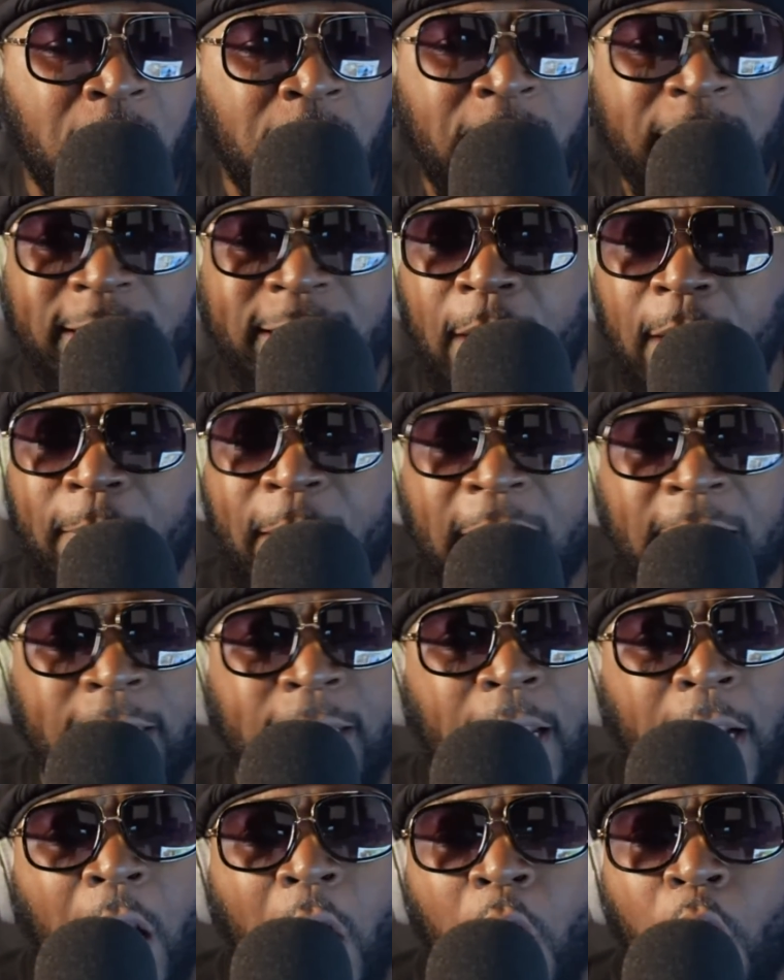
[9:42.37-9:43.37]
Let's stop acting
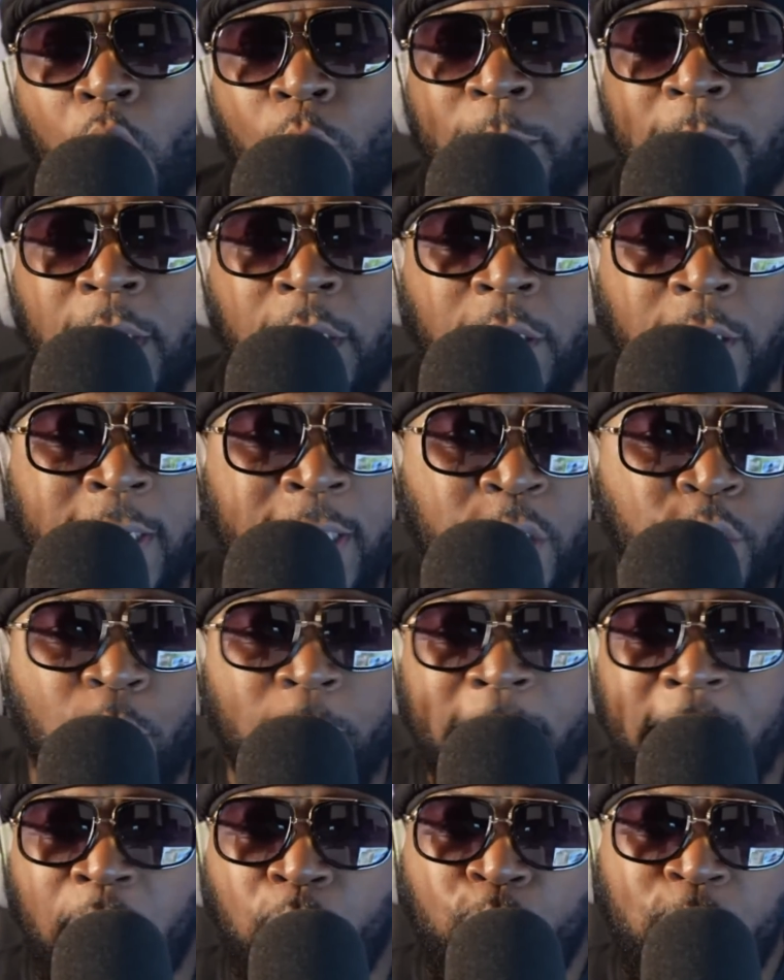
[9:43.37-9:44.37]
like all men are equal,
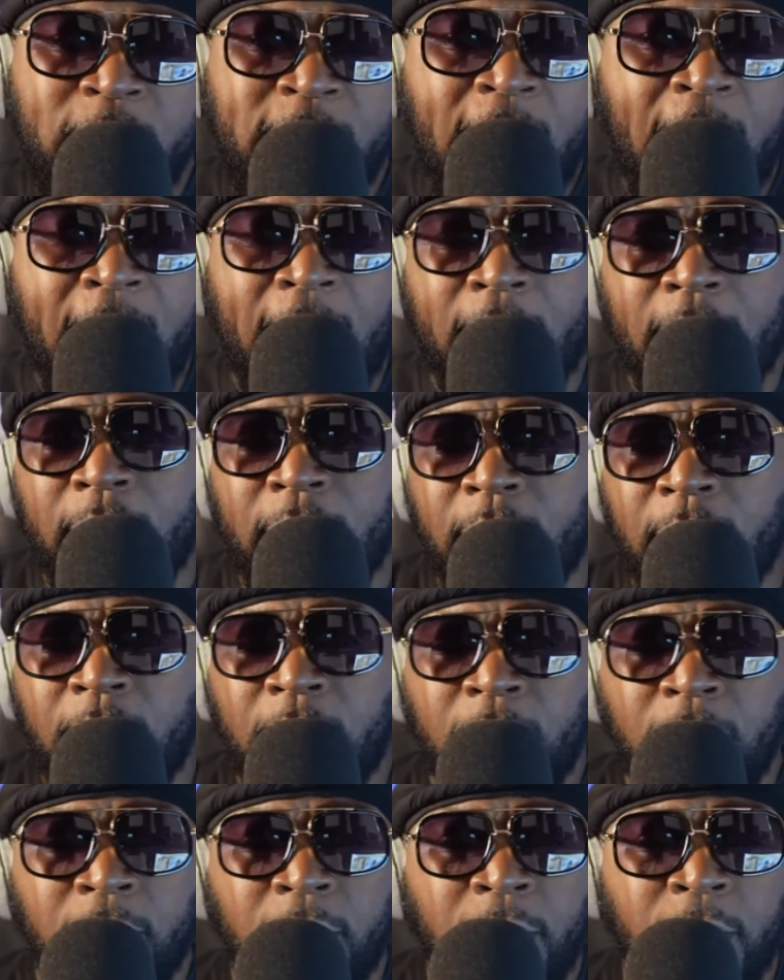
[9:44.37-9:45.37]
man. We
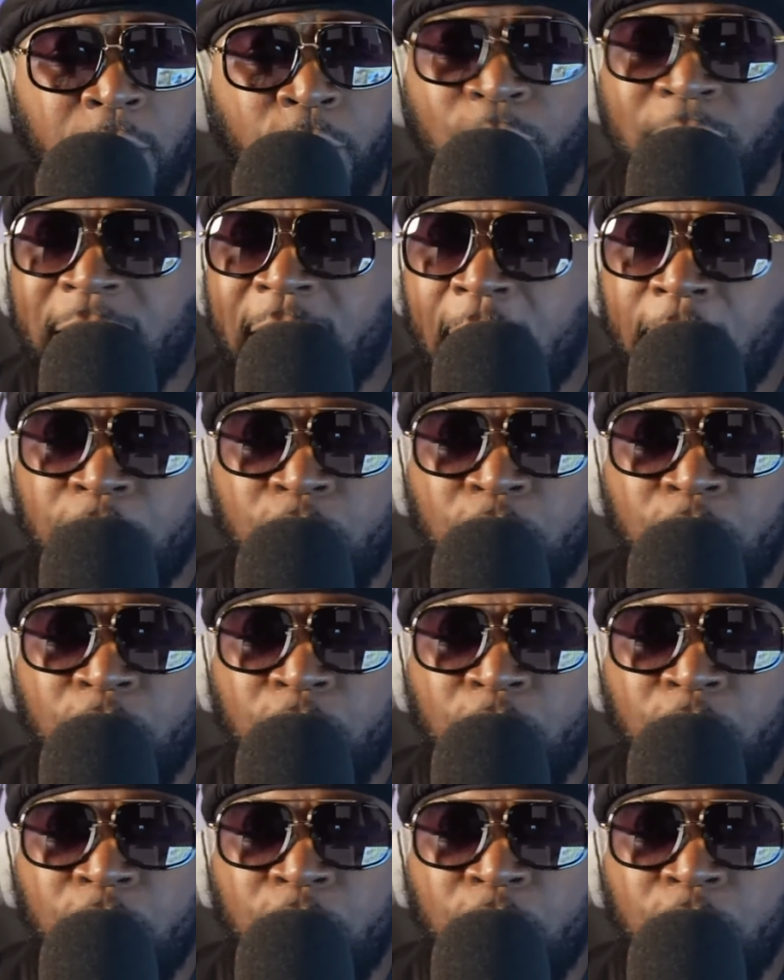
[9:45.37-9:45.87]
not.